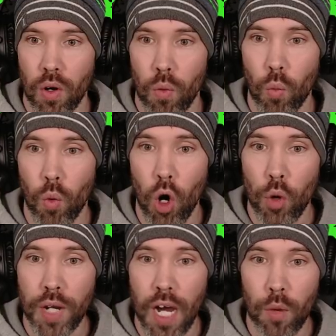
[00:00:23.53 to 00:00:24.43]

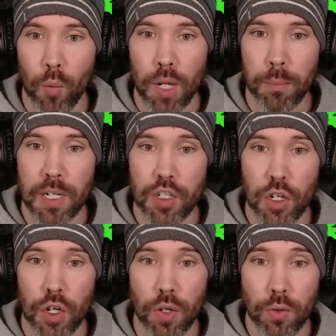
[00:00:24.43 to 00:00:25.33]
Whoa, not one but
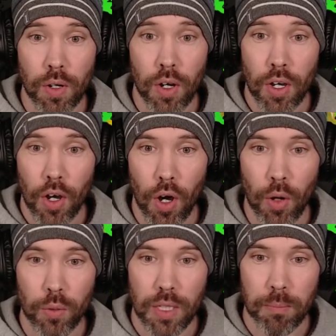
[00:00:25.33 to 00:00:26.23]
two?
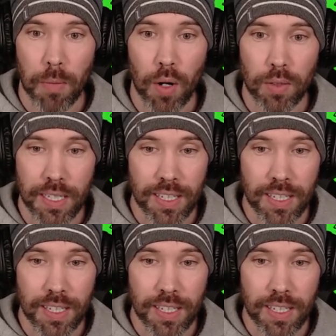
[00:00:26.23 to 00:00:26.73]
Holy moly.